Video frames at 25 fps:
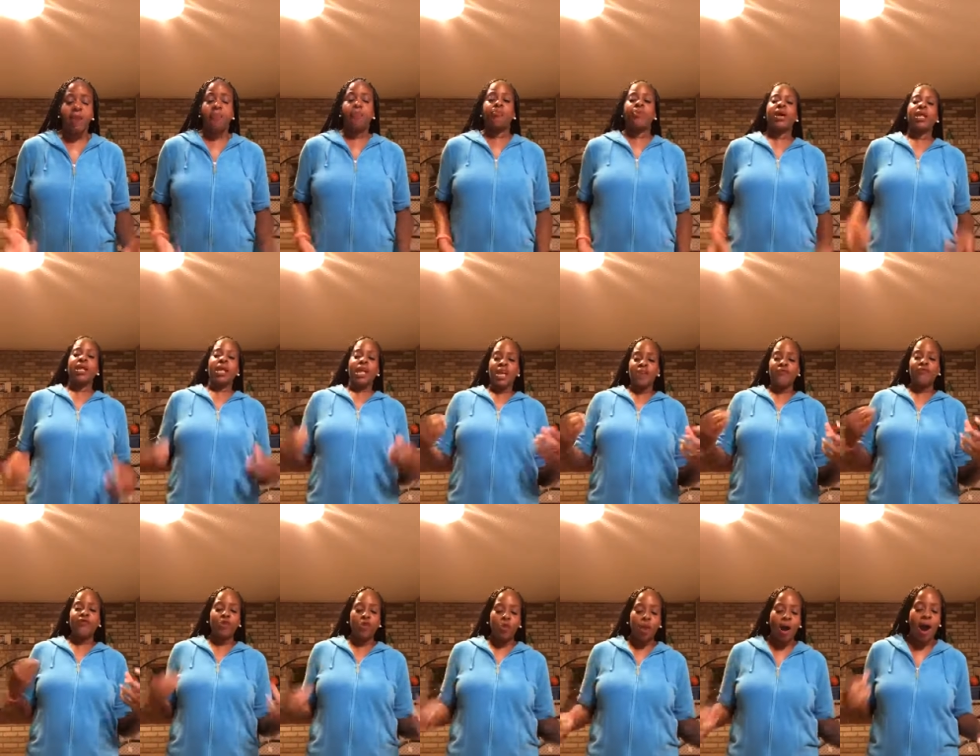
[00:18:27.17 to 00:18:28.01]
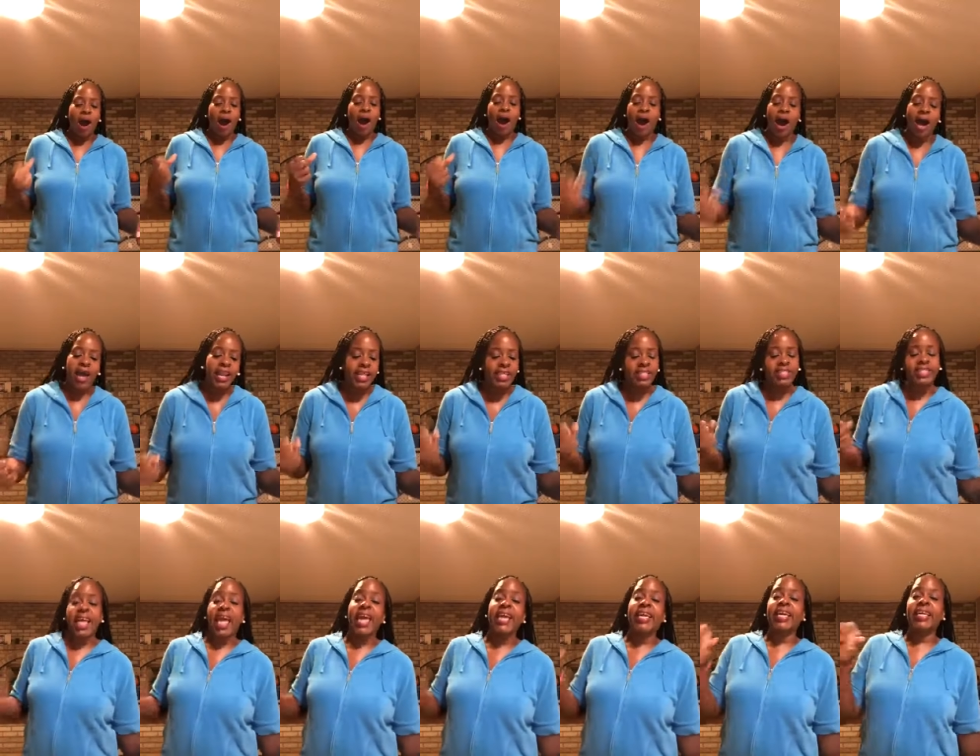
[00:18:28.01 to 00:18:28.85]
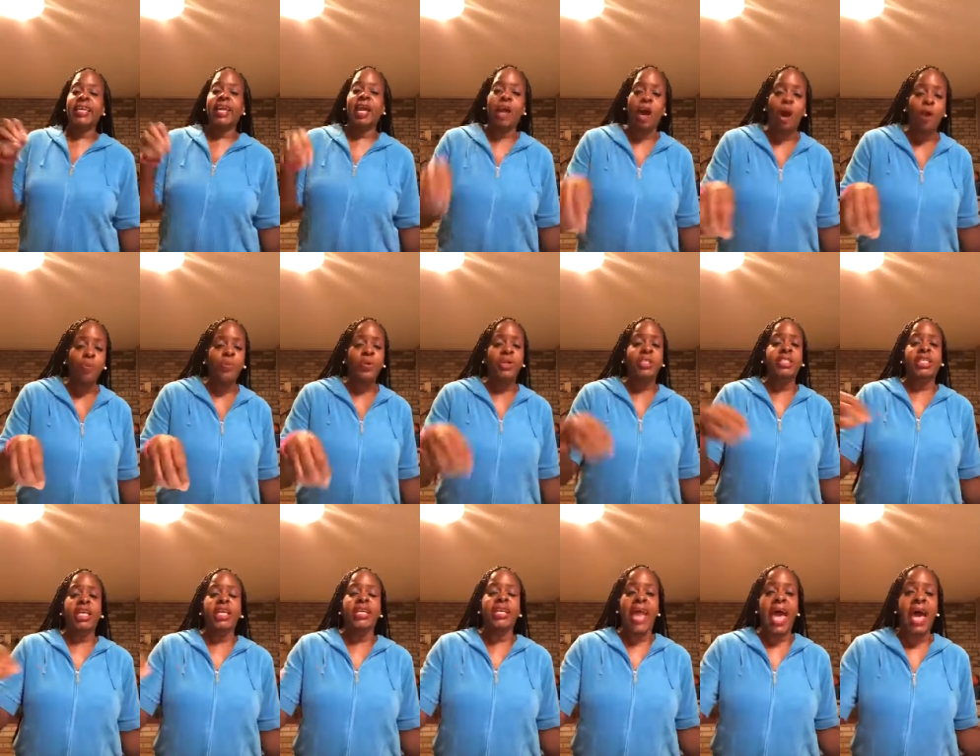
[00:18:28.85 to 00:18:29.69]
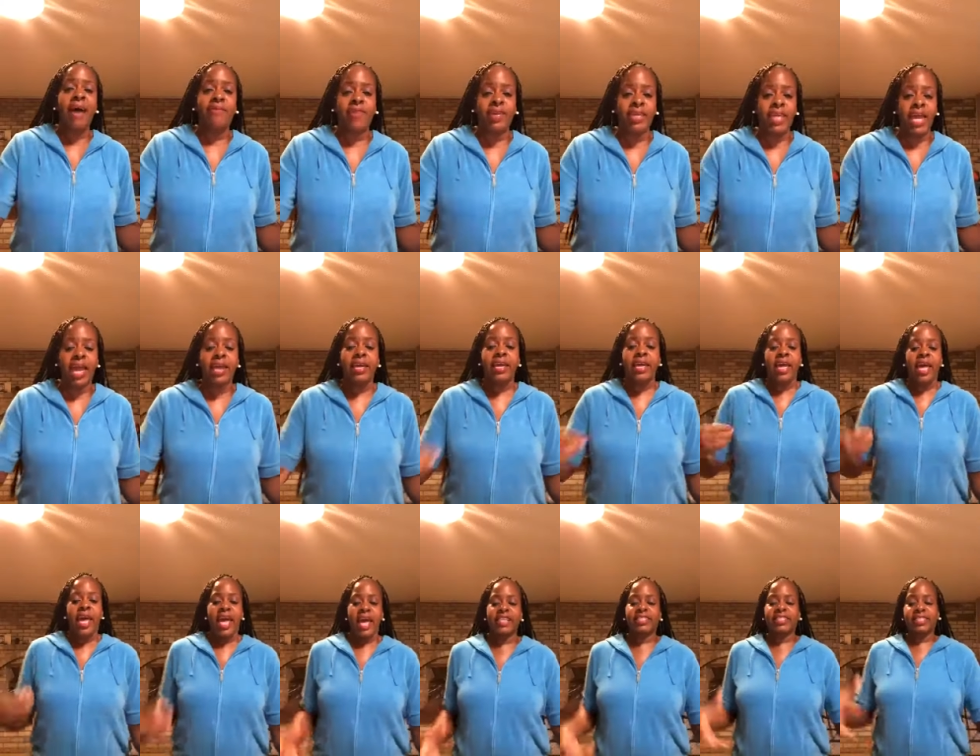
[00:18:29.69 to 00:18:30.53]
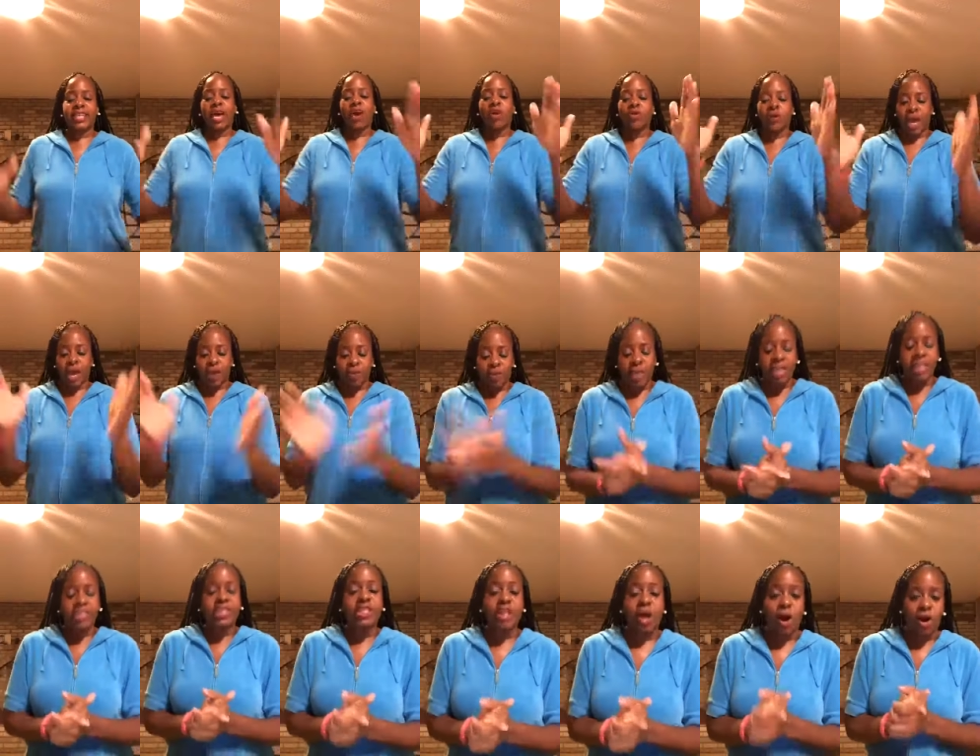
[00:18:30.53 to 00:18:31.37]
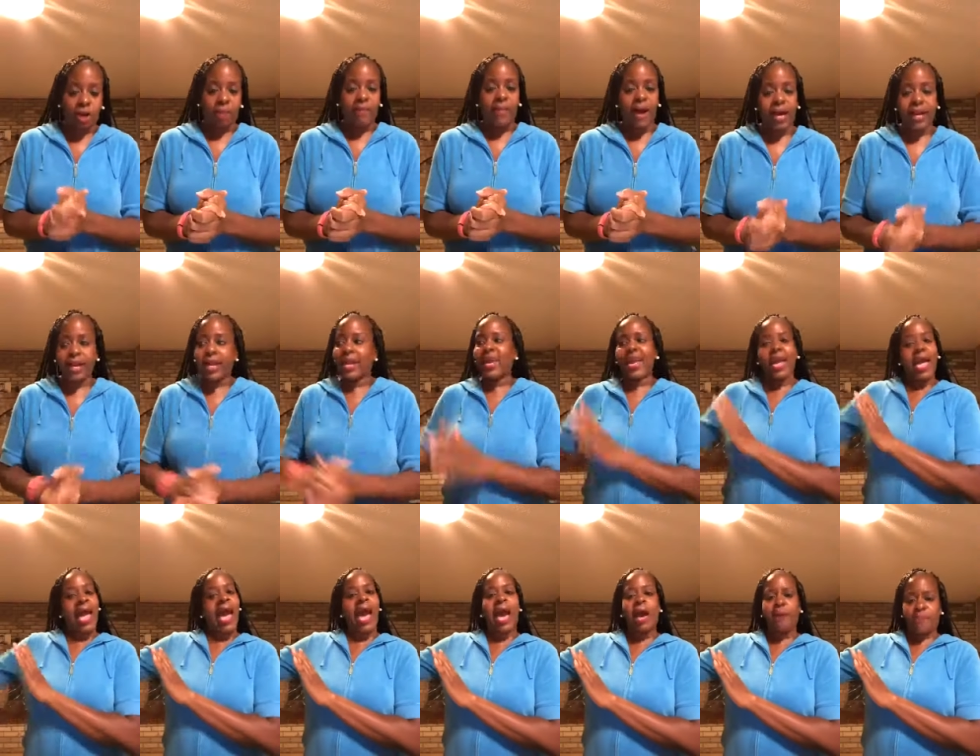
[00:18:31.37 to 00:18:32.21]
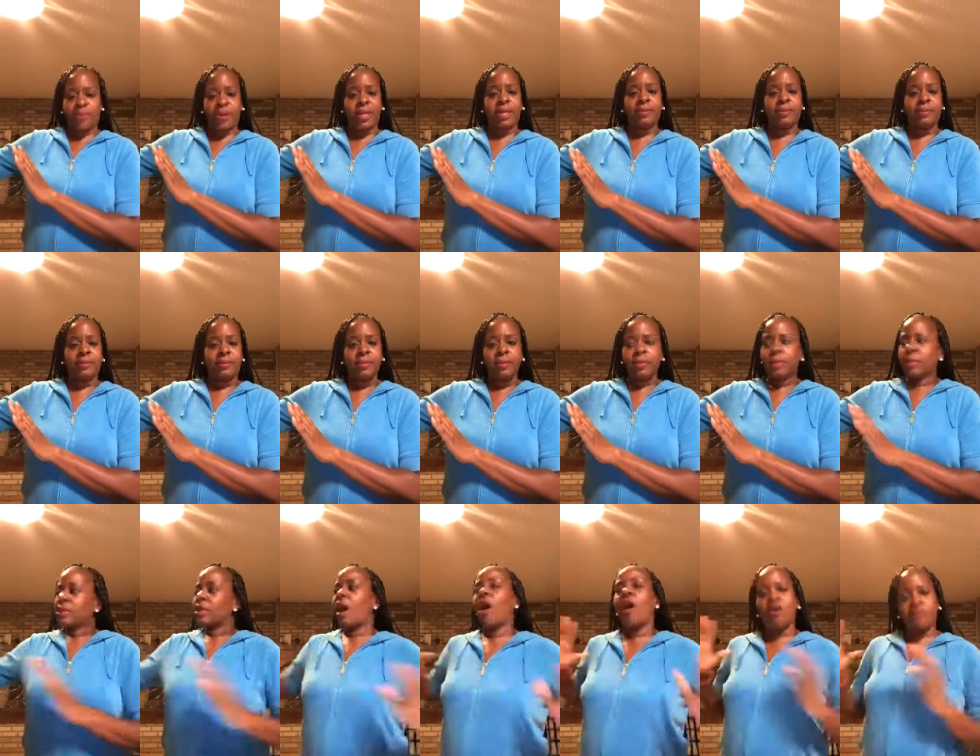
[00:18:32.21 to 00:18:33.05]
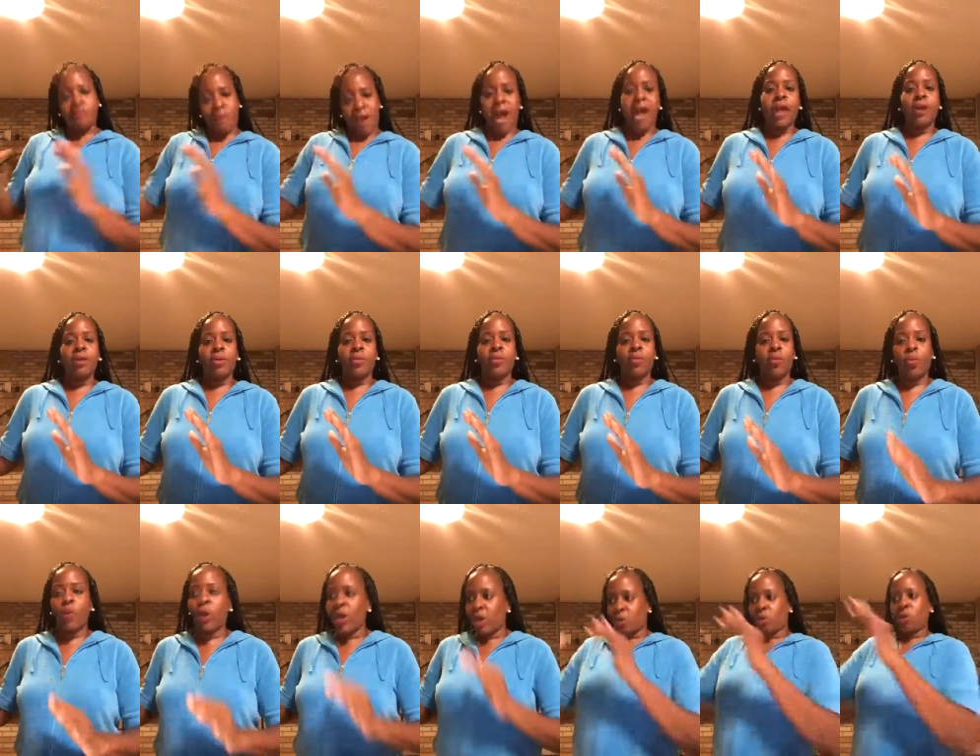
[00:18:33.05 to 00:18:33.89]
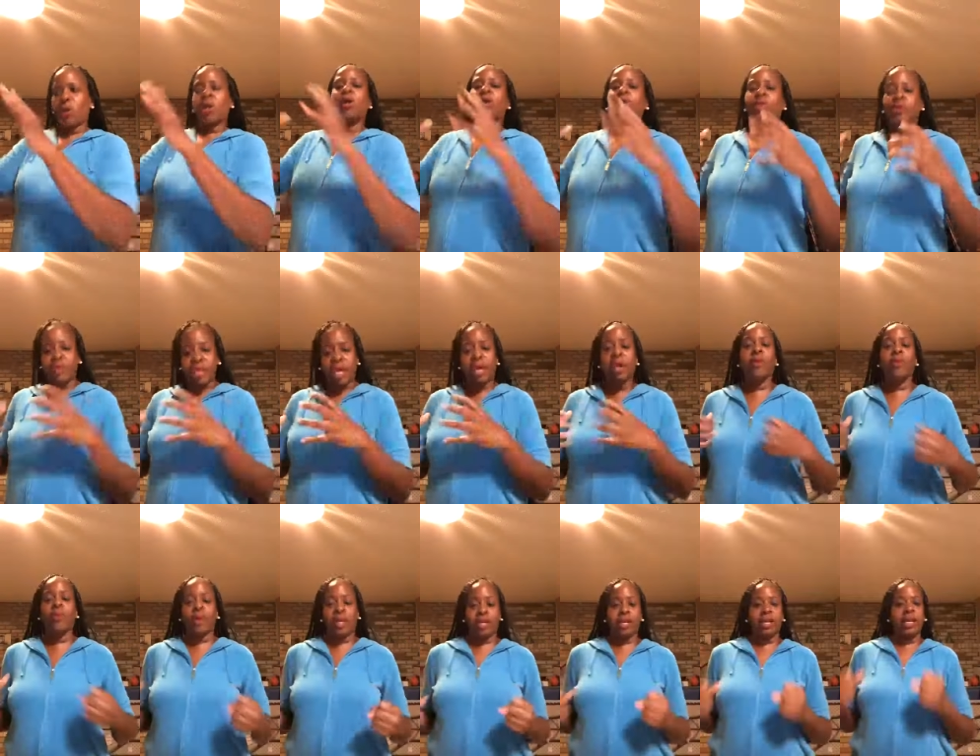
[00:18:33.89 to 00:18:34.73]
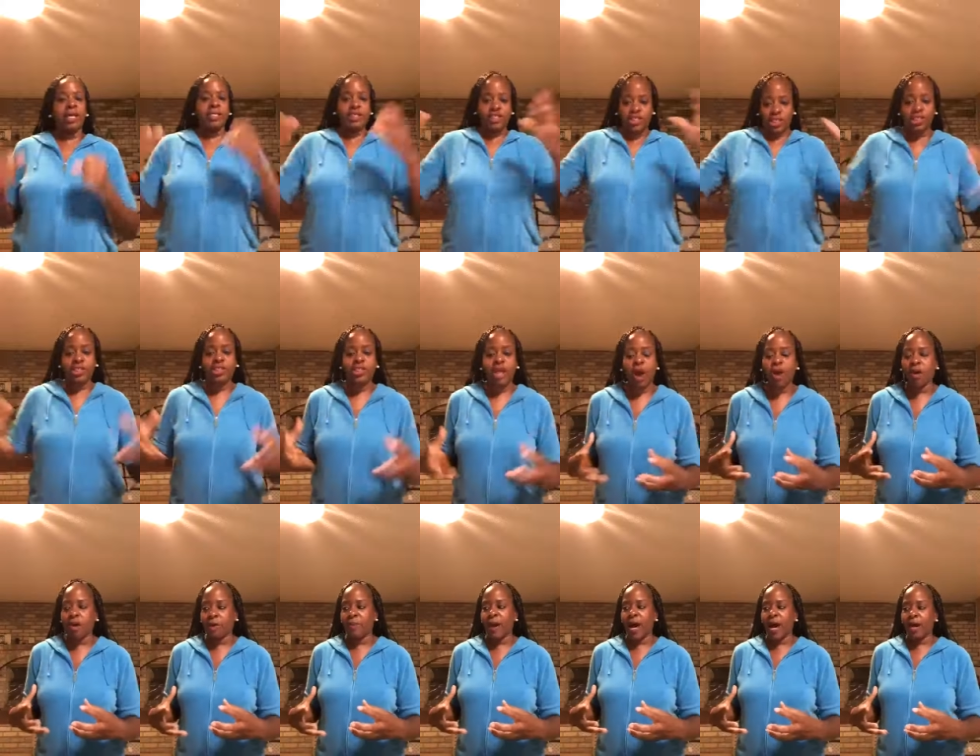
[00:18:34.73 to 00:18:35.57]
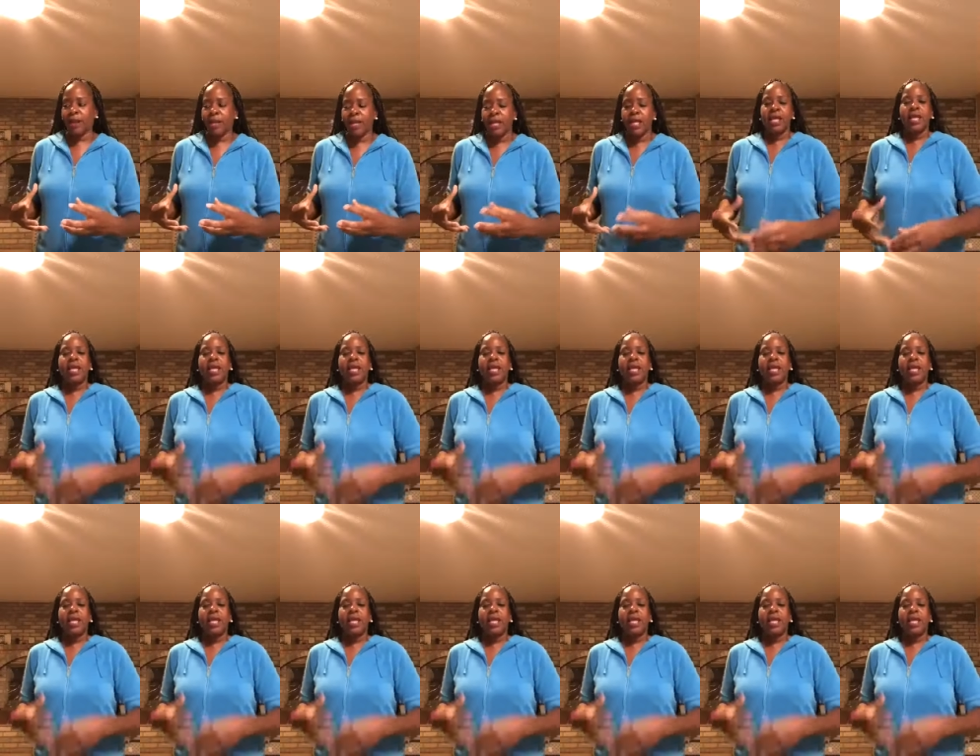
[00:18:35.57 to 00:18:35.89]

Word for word: But if you are honest, they can help you to navigate and say, okay, well, let's talk about it. It happened all right, we we gonna deal with it. Let's just talk about it.